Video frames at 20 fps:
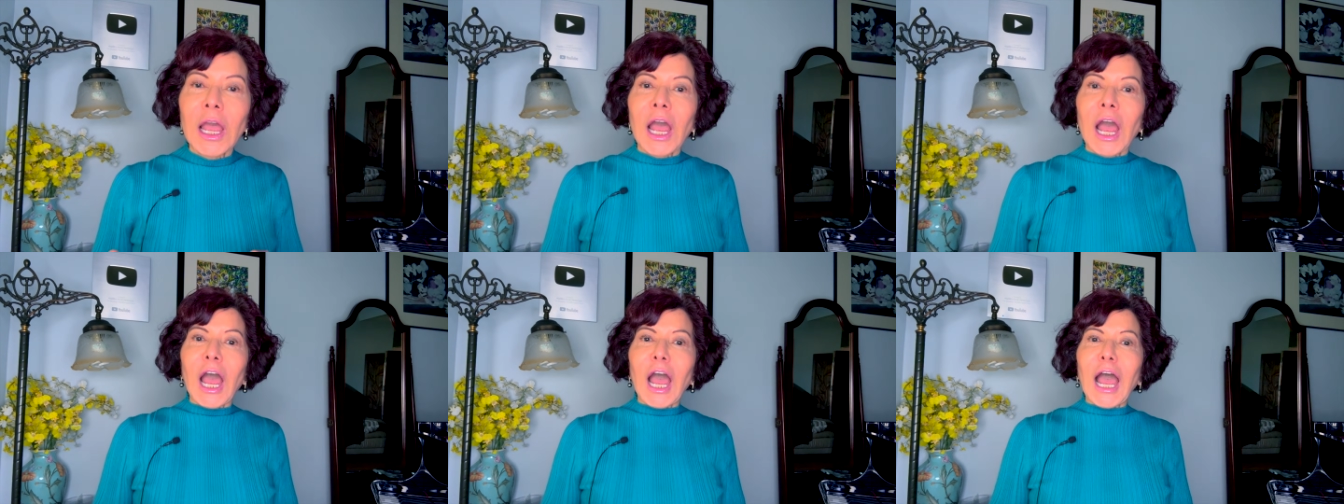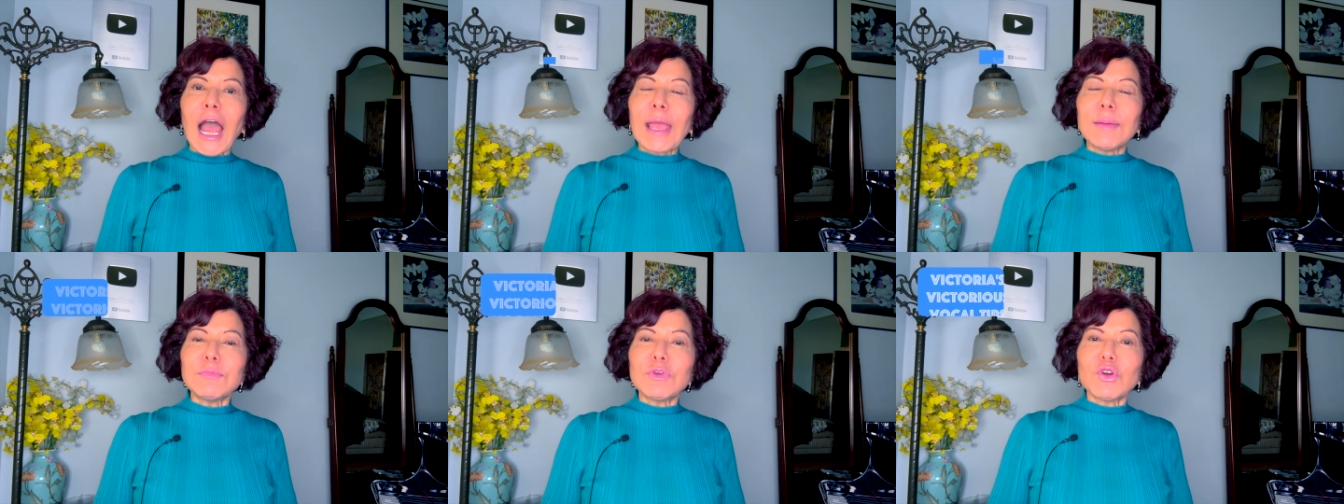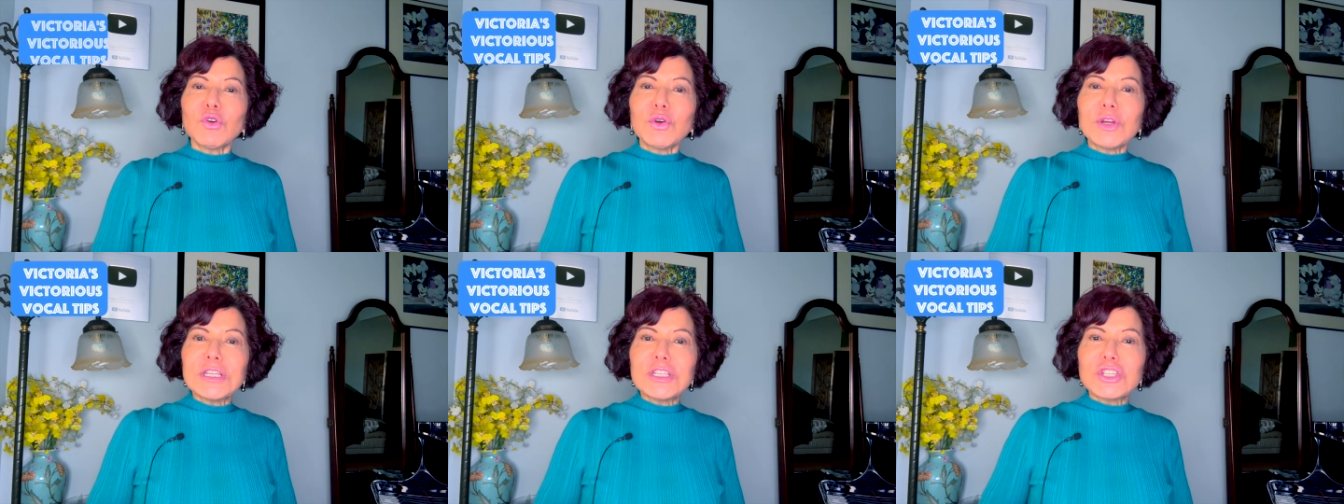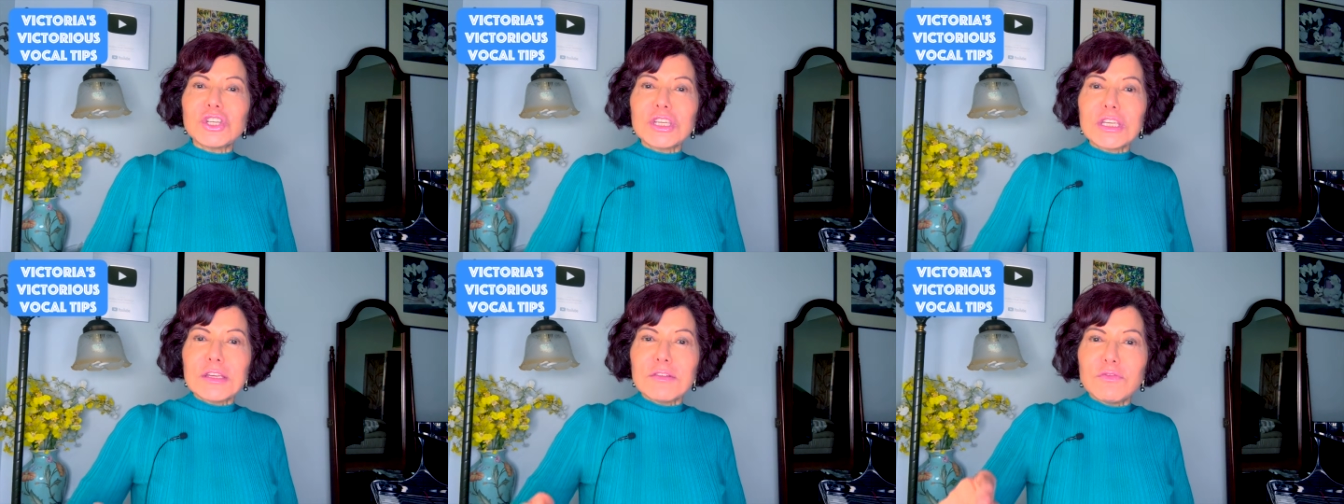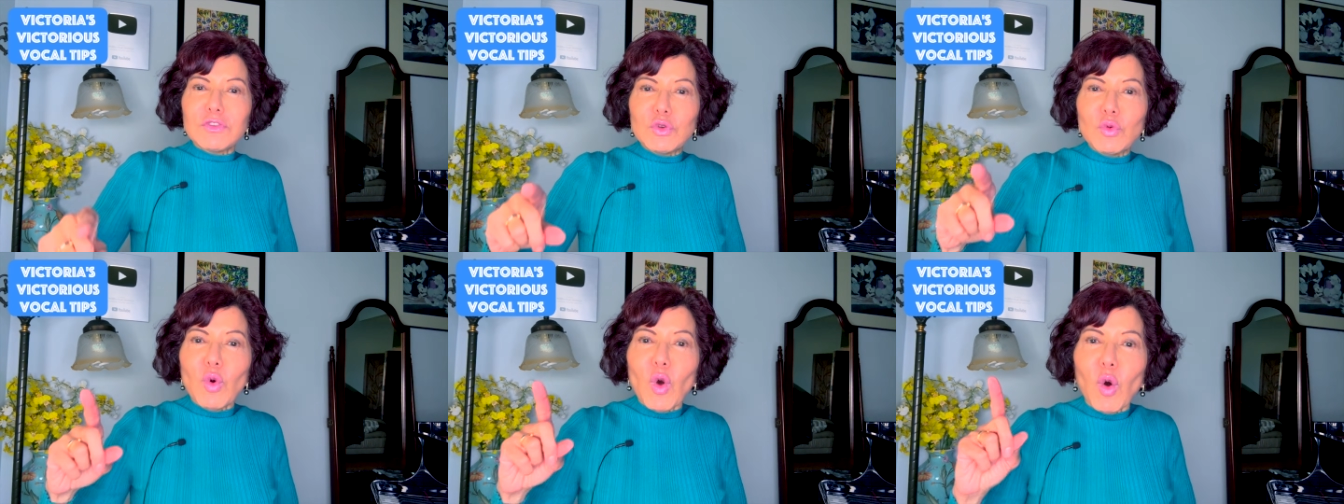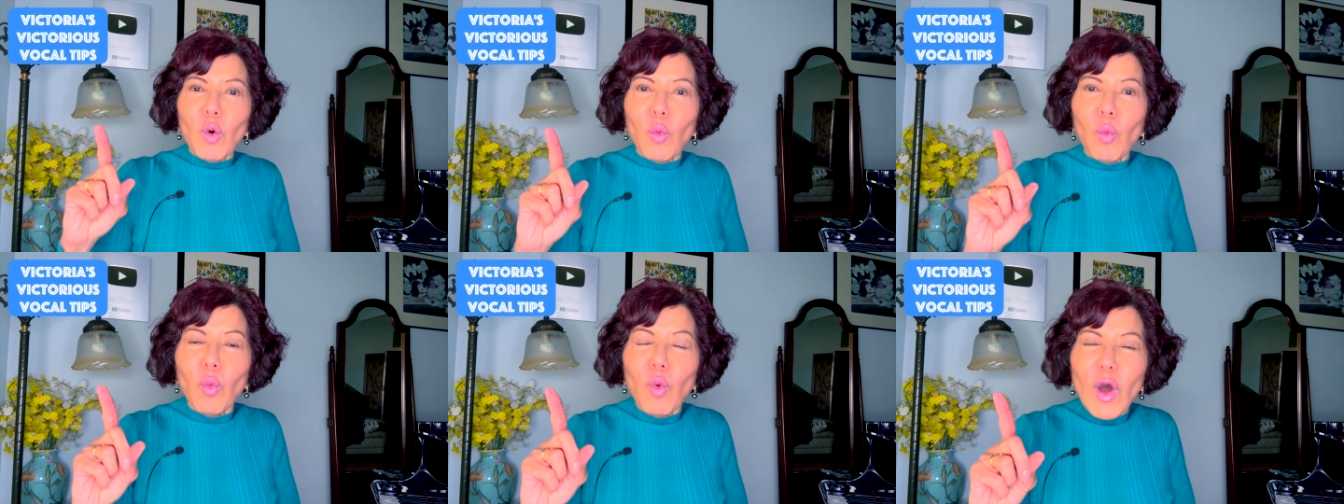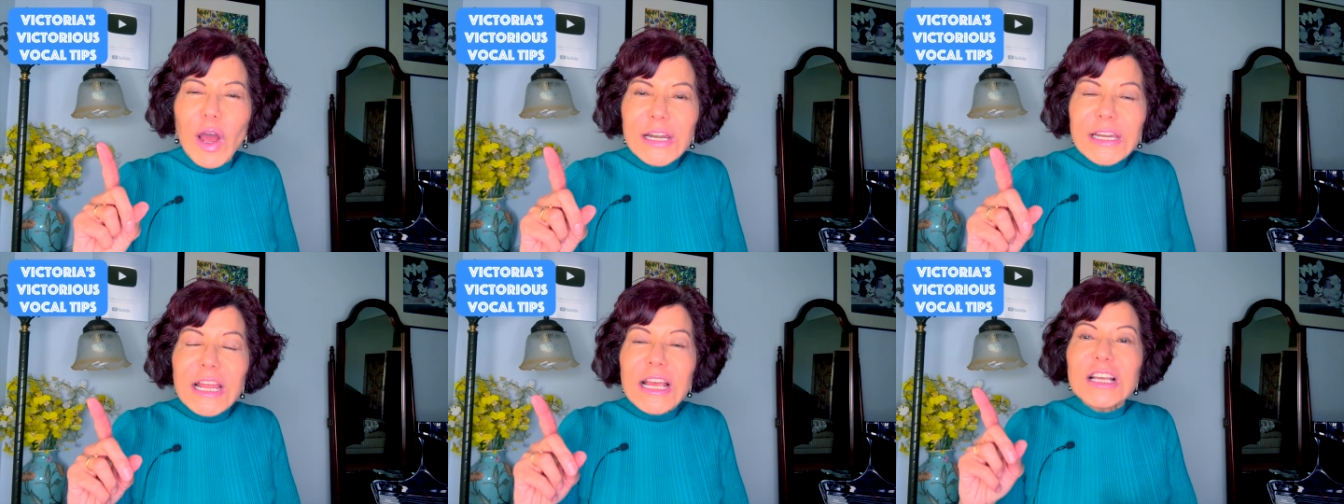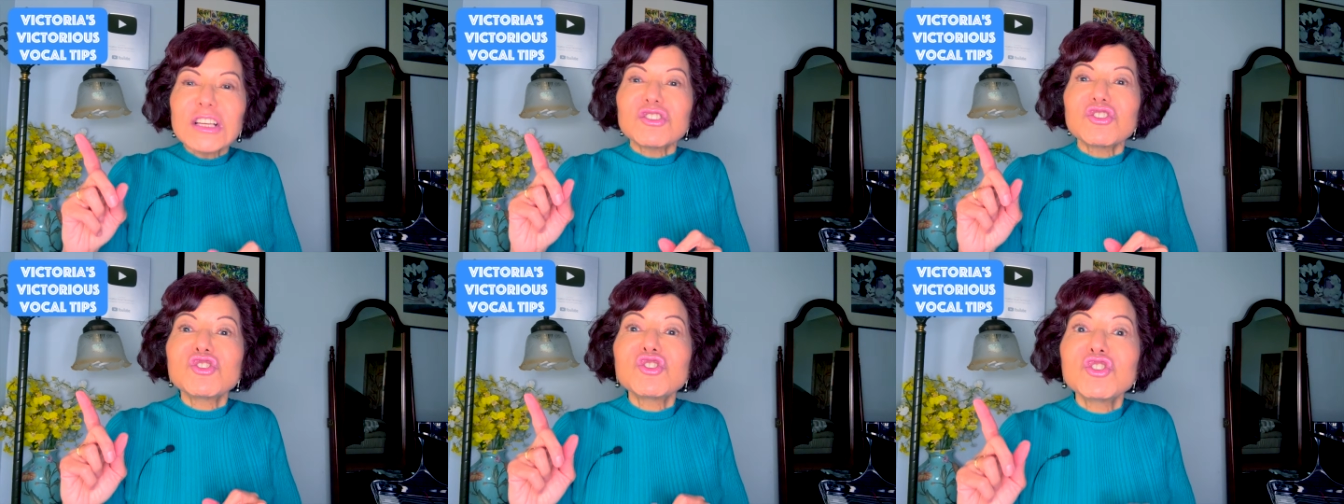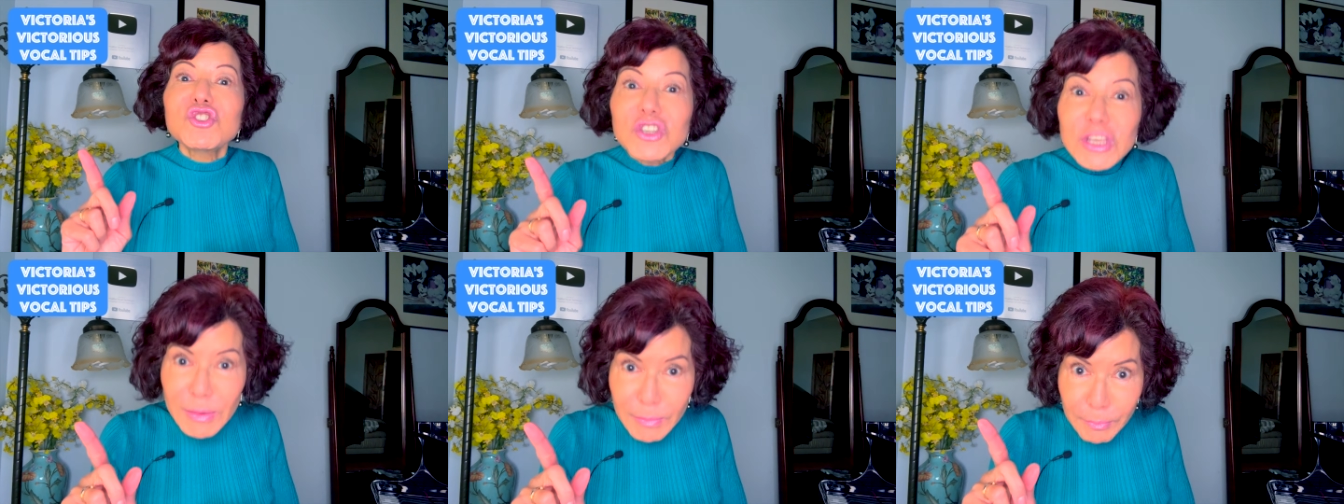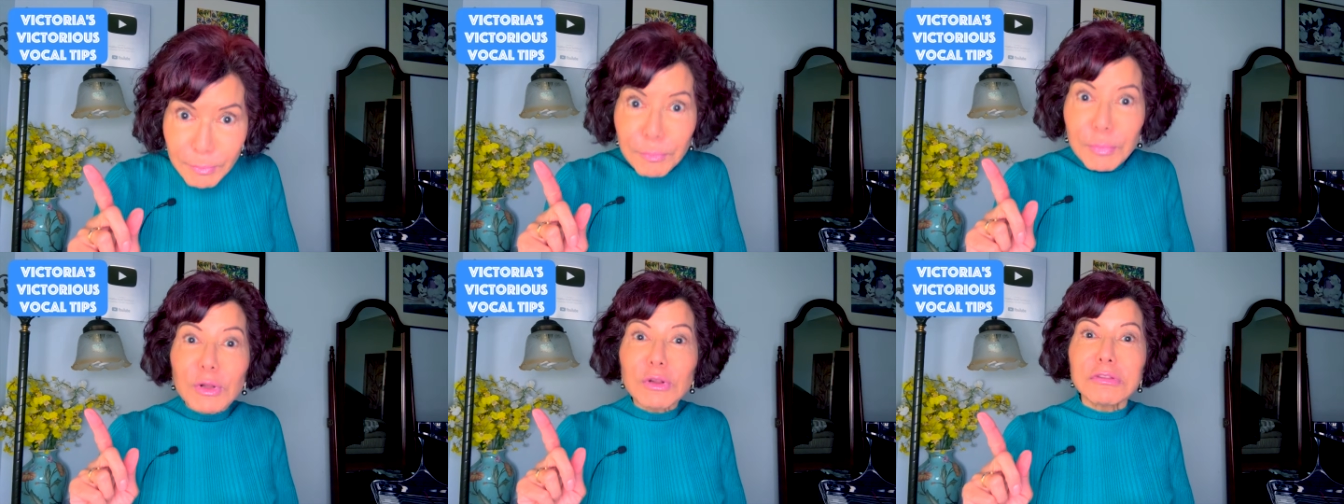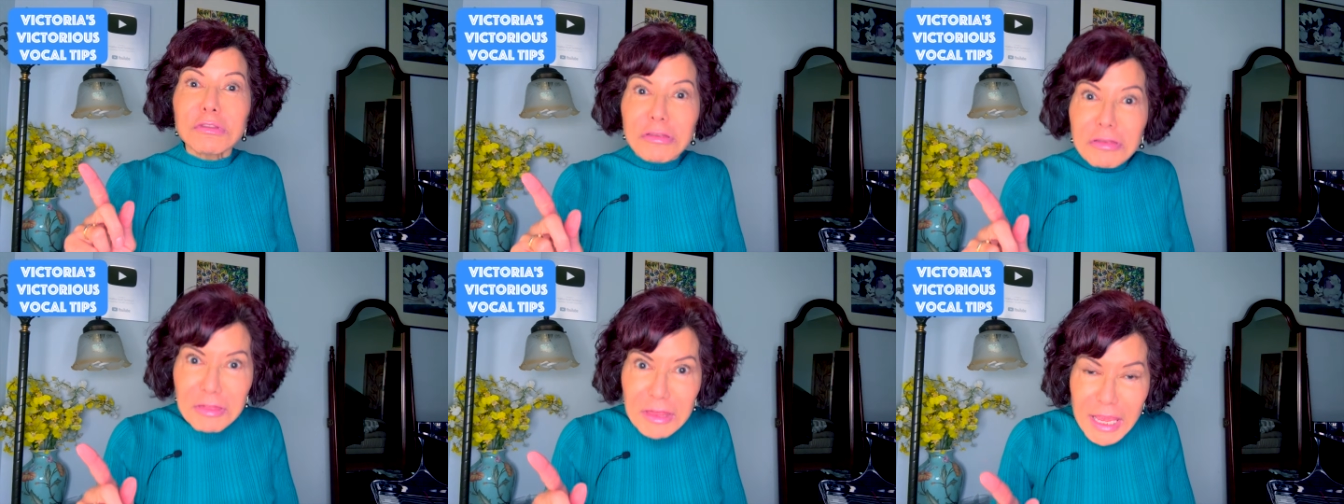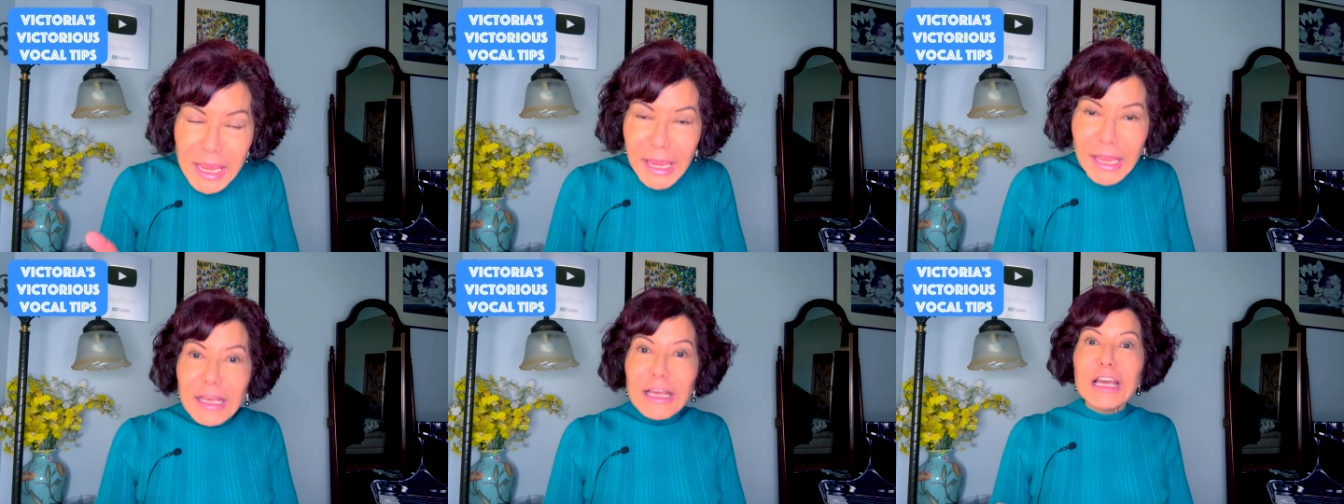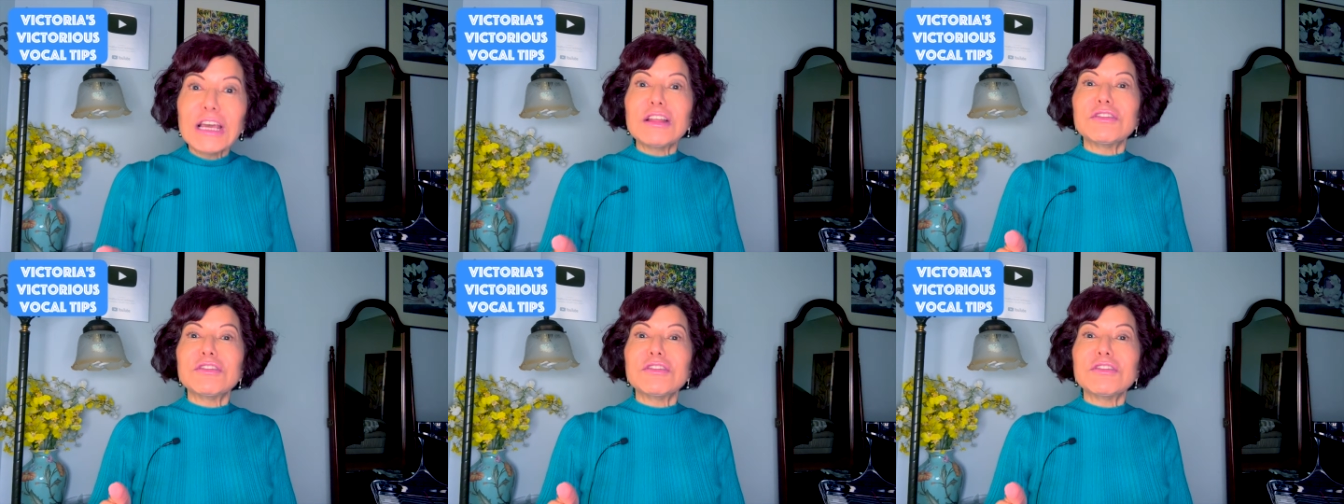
I'm going to give you one simple thing